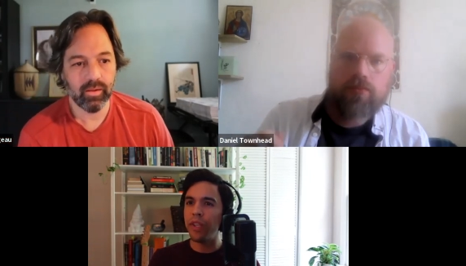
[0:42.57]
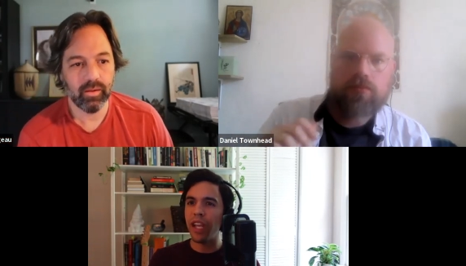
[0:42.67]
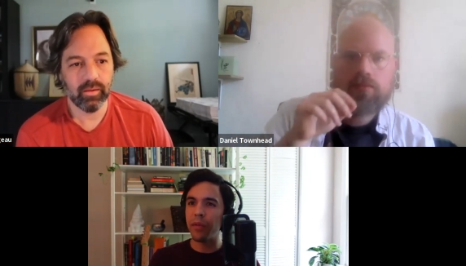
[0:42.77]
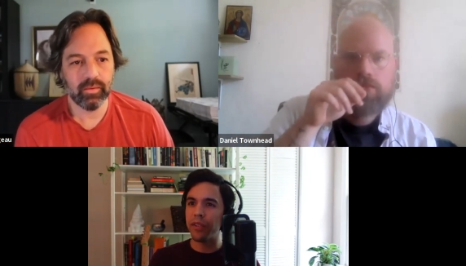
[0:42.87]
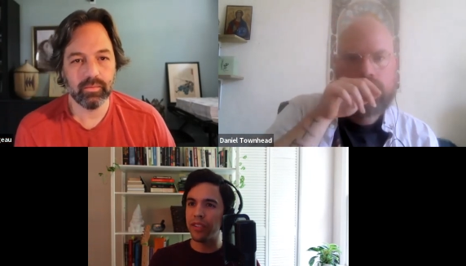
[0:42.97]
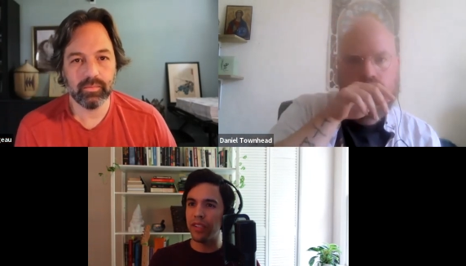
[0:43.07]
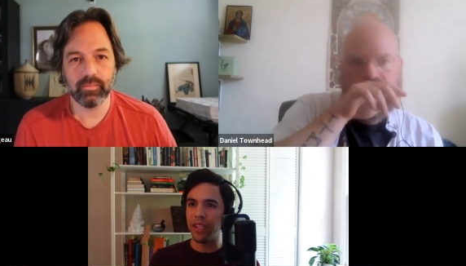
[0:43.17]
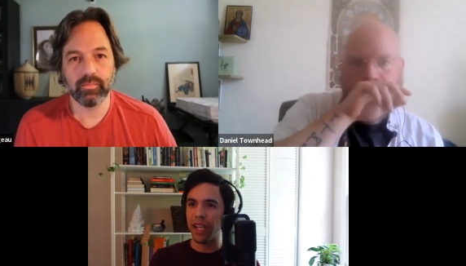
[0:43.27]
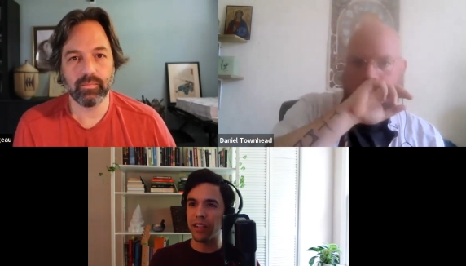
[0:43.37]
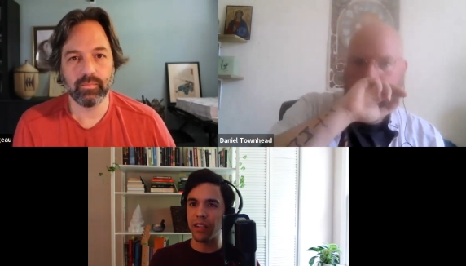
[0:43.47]
Speaker 1: be able to
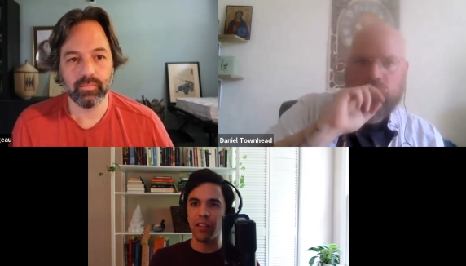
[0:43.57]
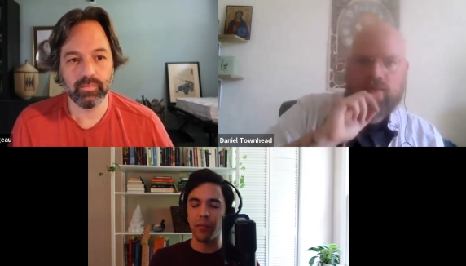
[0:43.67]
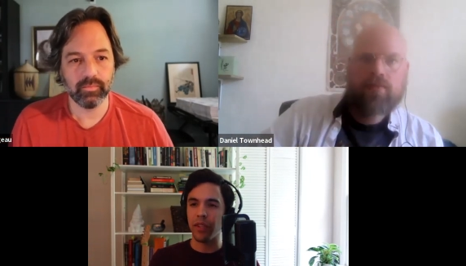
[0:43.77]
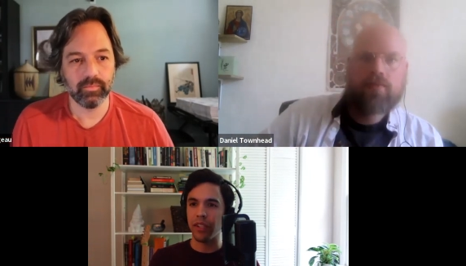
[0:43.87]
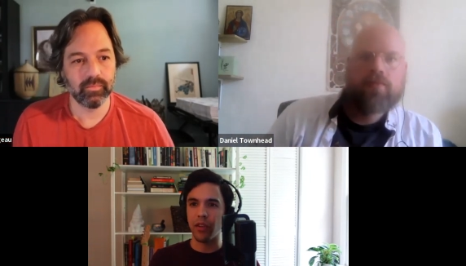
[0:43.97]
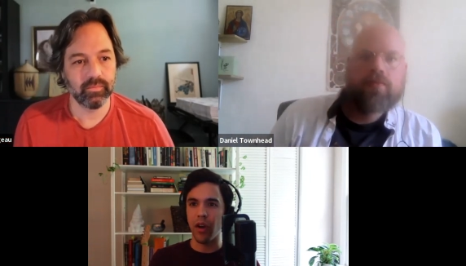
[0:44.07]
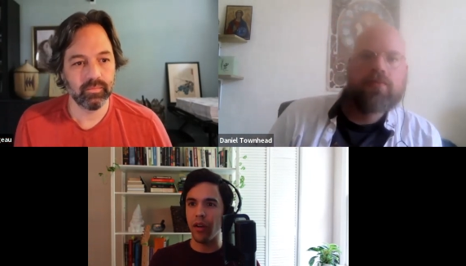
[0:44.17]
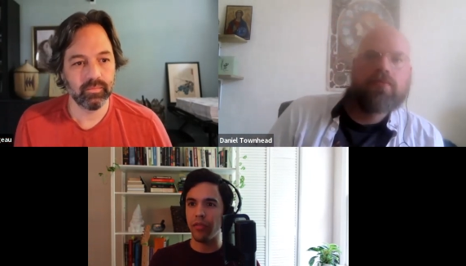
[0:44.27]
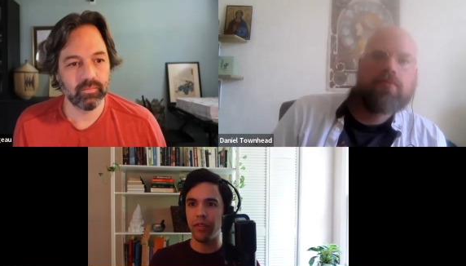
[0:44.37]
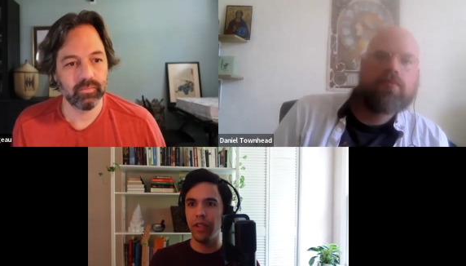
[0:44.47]
detect that something is
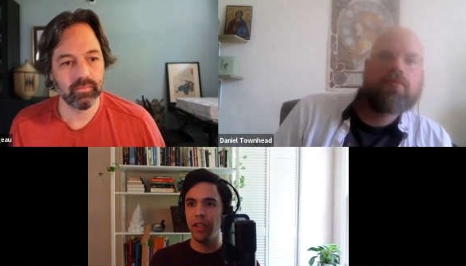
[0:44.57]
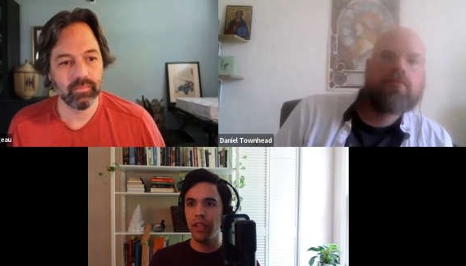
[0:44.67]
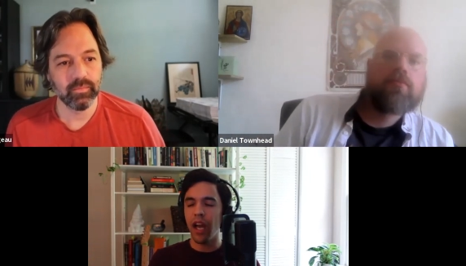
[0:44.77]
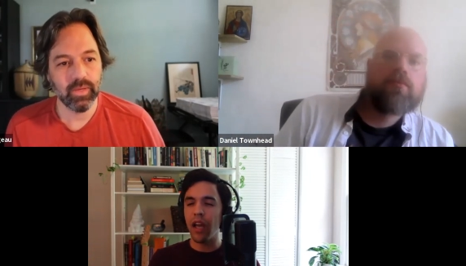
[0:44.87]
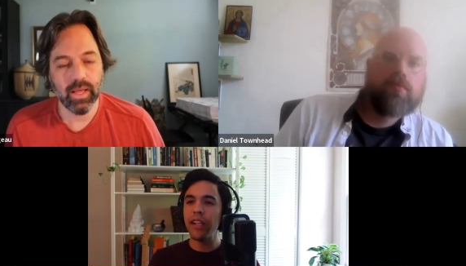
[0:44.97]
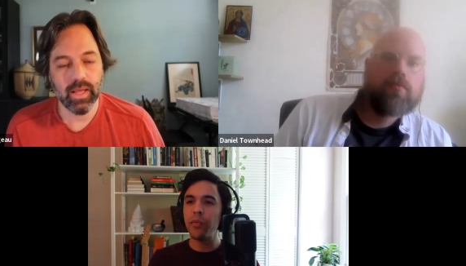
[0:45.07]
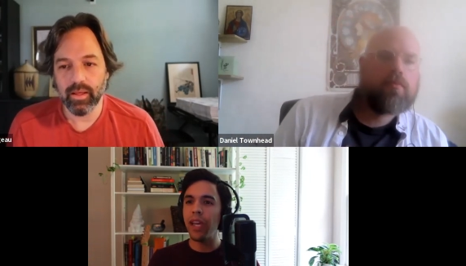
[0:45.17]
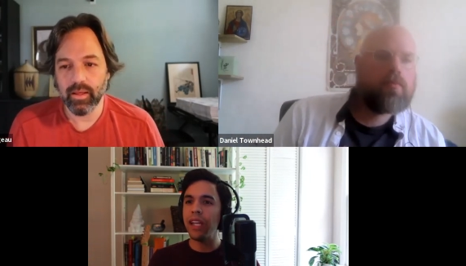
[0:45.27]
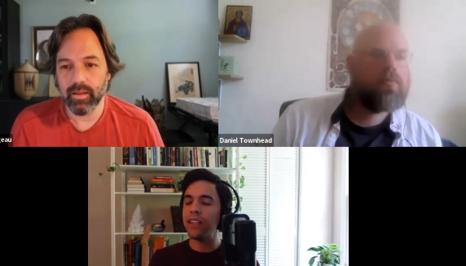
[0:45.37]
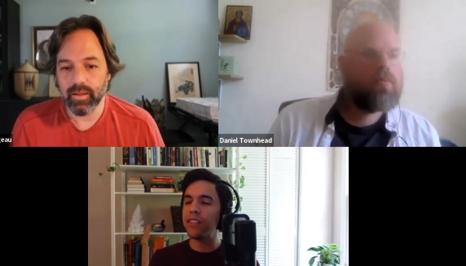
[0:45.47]
off. And it's
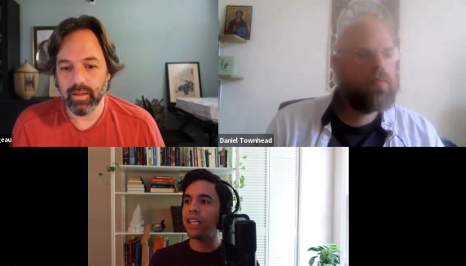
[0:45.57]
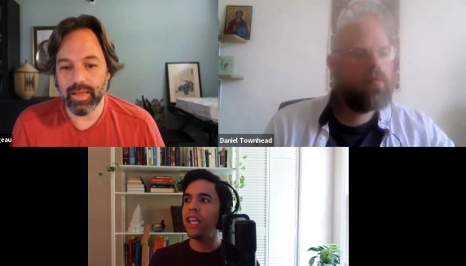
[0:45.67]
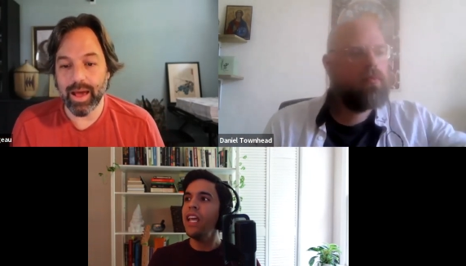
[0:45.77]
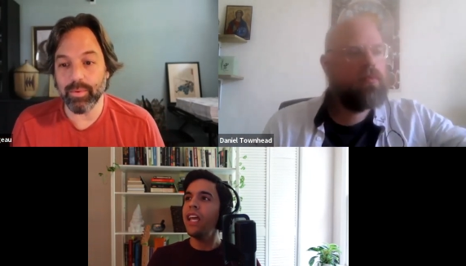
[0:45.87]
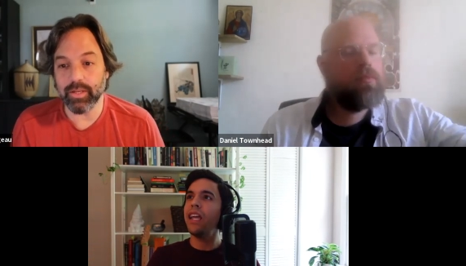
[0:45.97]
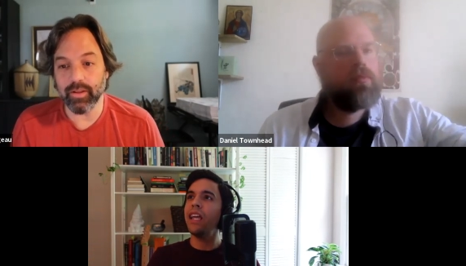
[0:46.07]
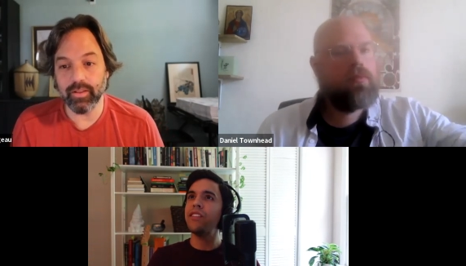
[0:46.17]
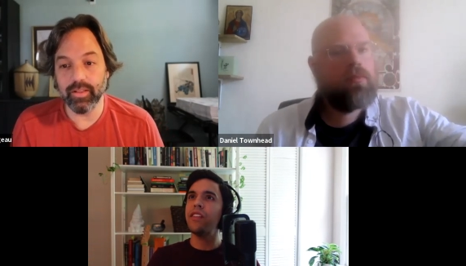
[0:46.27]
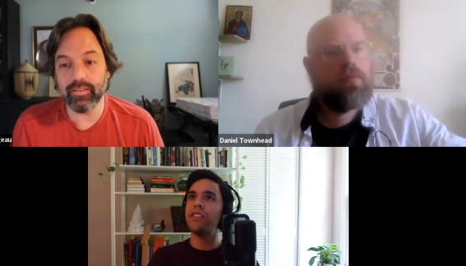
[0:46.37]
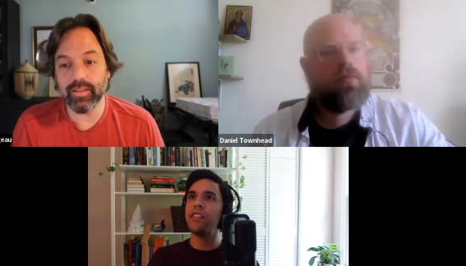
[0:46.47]
and it's like yeah, but
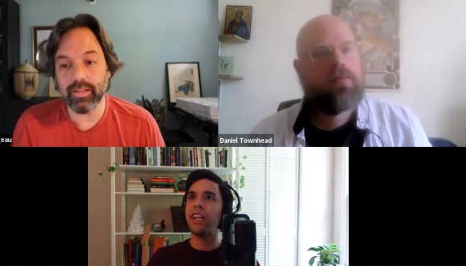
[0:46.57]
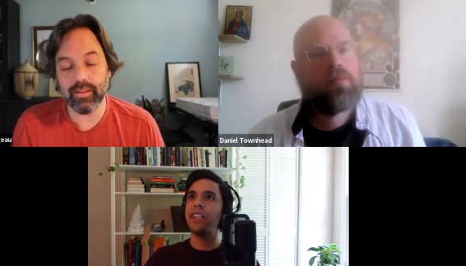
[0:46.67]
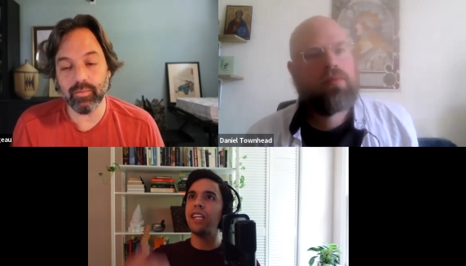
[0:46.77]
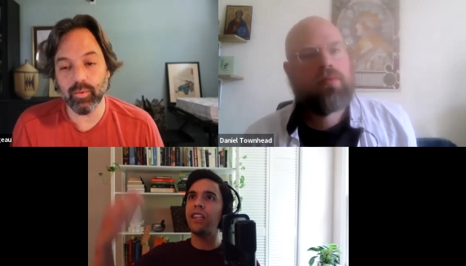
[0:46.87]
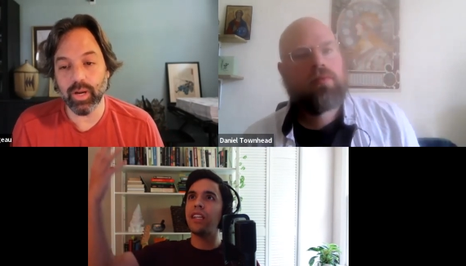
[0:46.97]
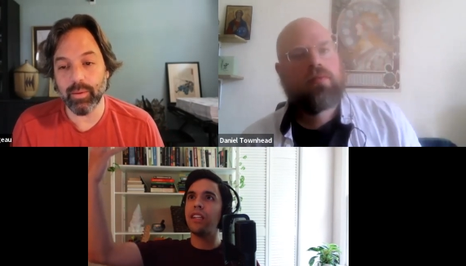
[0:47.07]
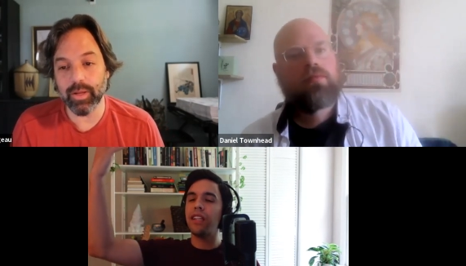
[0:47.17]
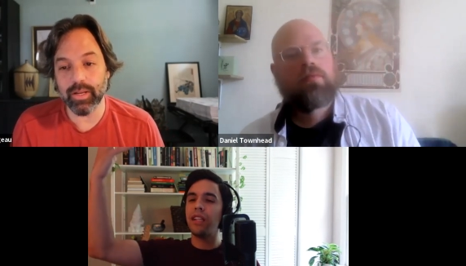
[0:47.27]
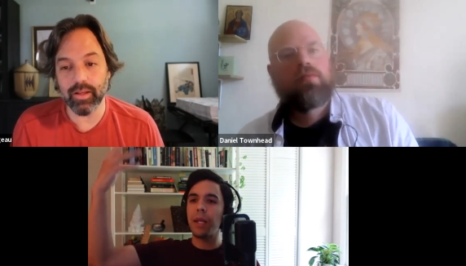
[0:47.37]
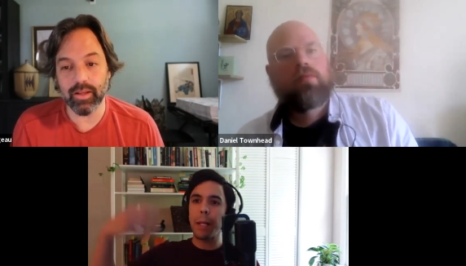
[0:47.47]
listen to what that, I'm
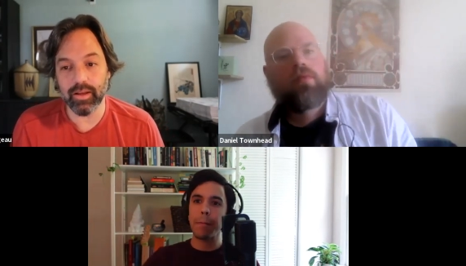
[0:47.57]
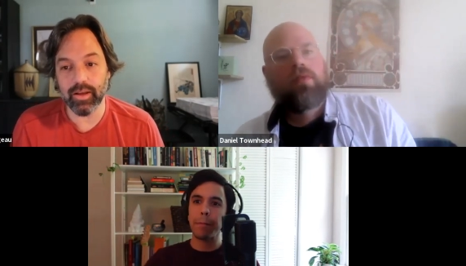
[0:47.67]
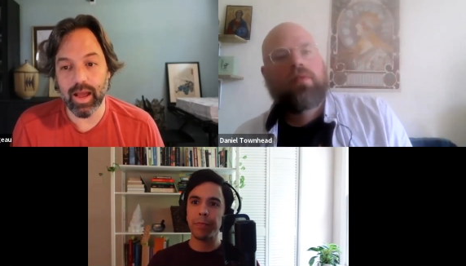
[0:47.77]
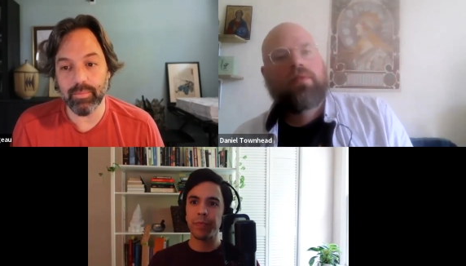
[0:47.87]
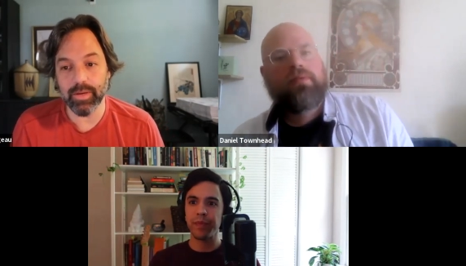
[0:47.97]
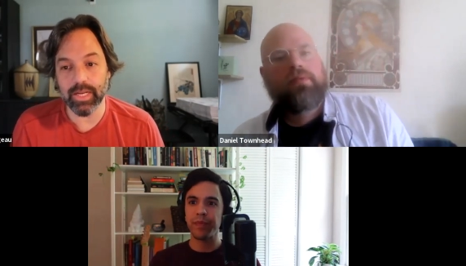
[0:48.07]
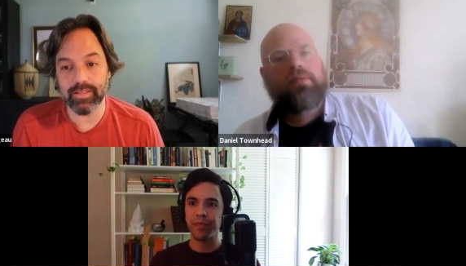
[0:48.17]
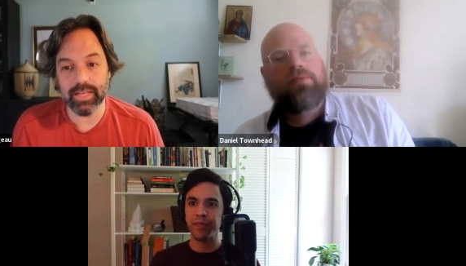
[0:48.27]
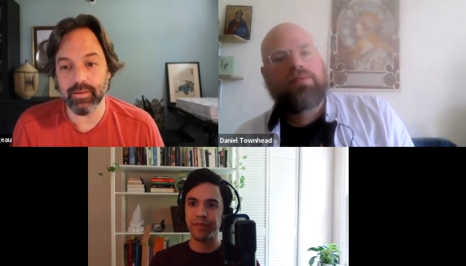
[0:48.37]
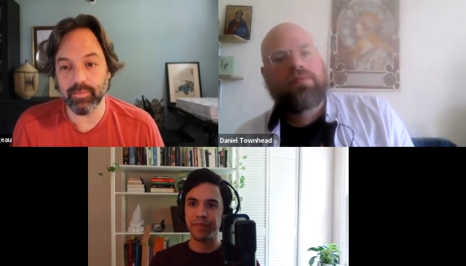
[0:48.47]
Speaker 2: gonna I'm gonna
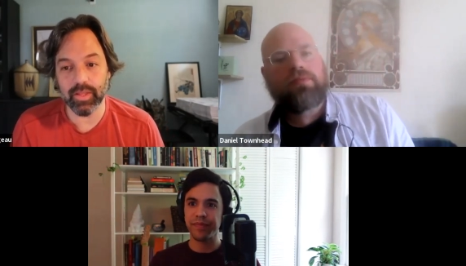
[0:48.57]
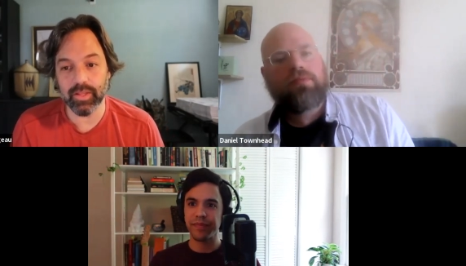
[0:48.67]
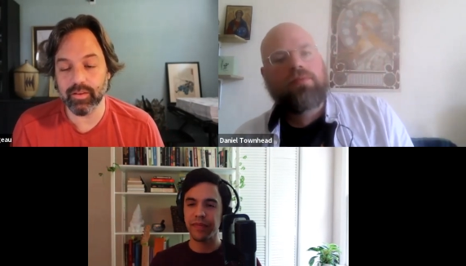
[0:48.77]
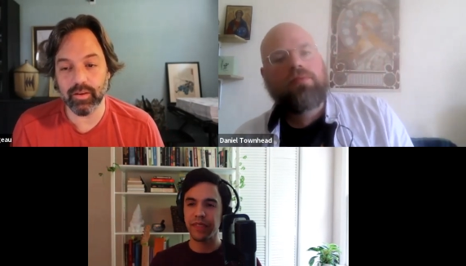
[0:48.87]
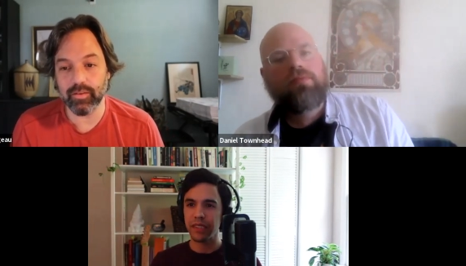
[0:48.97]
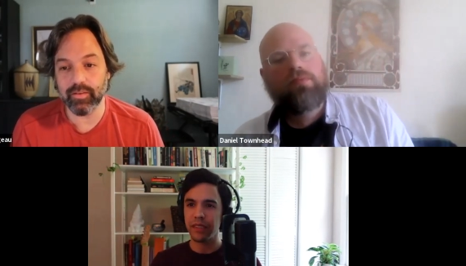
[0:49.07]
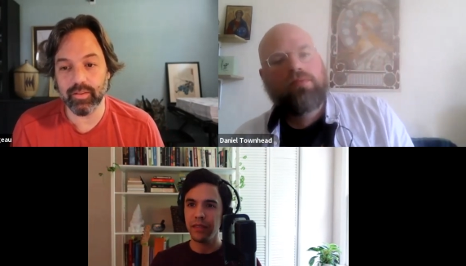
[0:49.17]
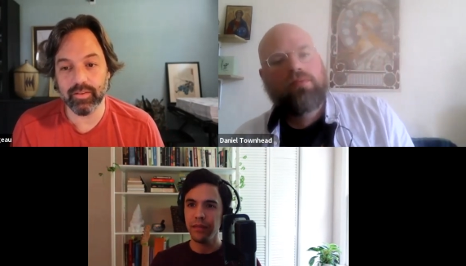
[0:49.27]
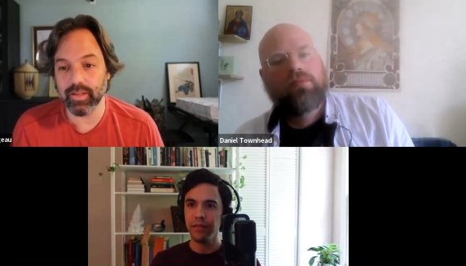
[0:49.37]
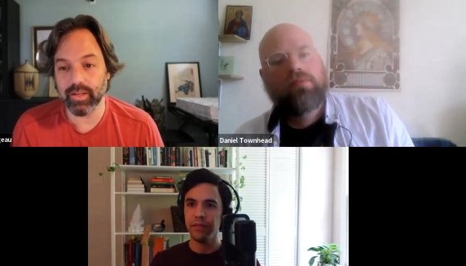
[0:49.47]
say something that's gonna
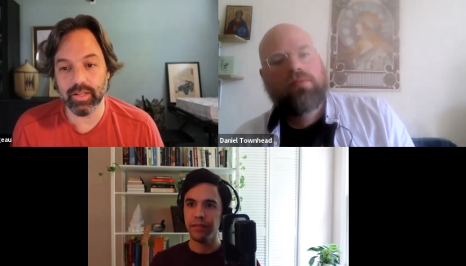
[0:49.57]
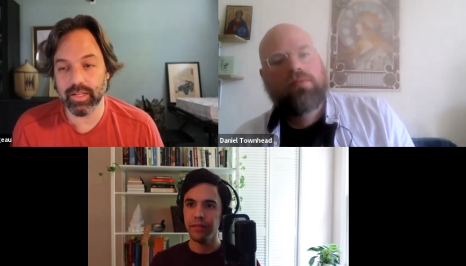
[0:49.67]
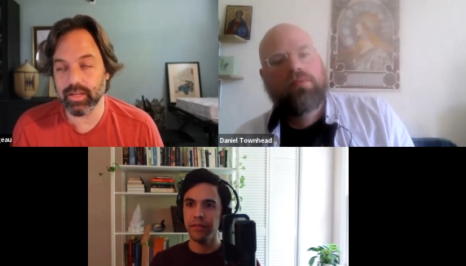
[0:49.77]
that's gonna